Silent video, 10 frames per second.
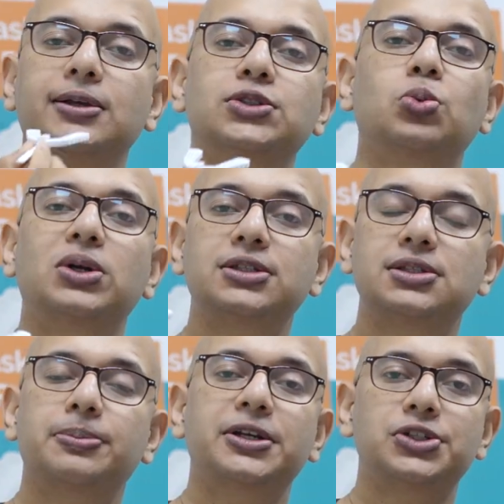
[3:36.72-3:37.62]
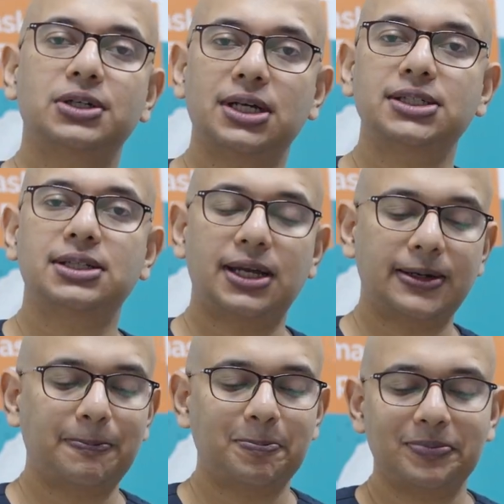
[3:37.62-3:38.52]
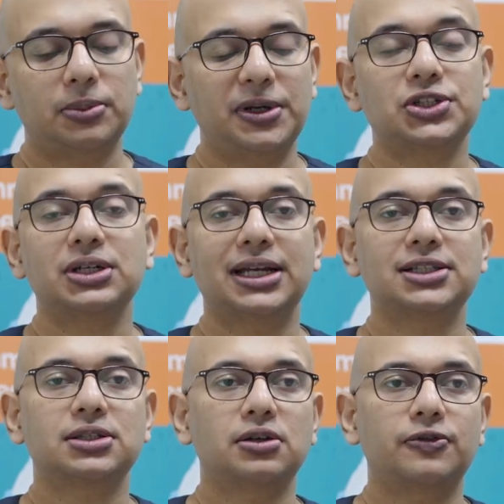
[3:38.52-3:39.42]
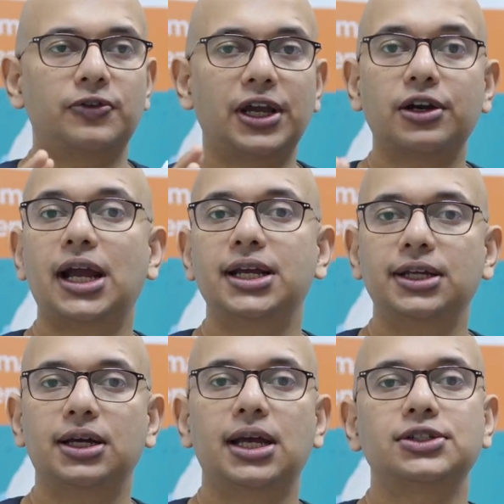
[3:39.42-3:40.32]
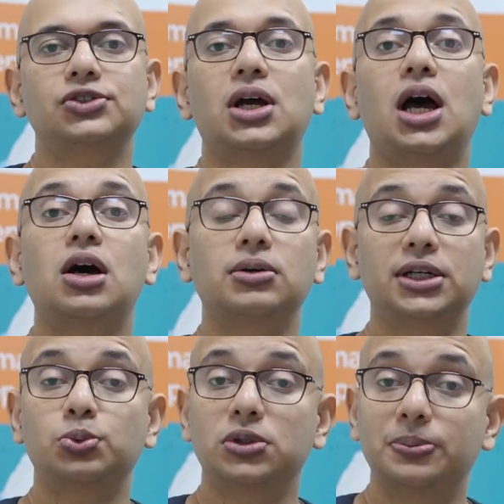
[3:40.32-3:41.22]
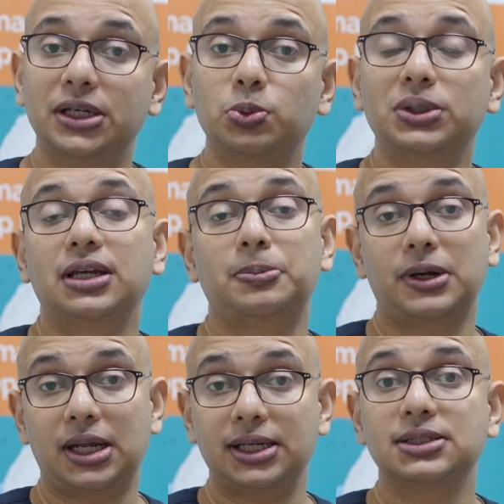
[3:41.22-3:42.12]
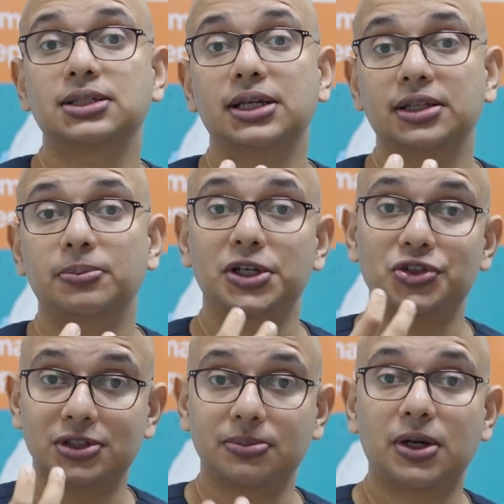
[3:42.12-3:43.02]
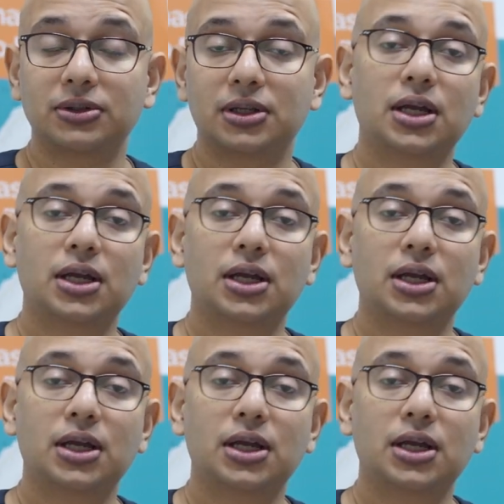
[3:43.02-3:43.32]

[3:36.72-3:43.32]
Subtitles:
So once the patient does that, the patient gets a fair idea as to how it would be with the appliance in the patient's mouth.